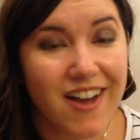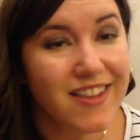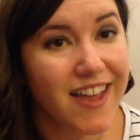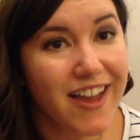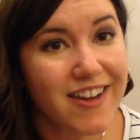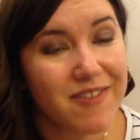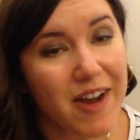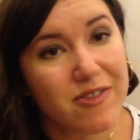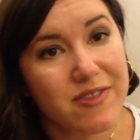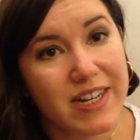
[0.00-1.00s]
online in
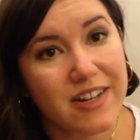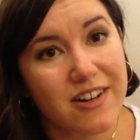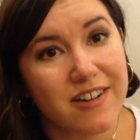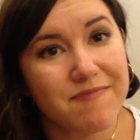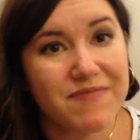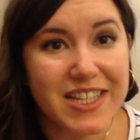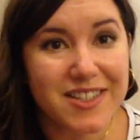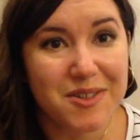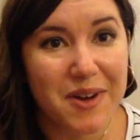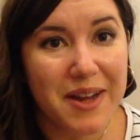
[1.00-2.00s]
Ravelry or
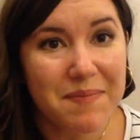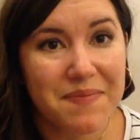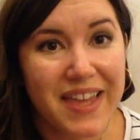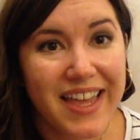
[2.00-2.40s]
Instagram,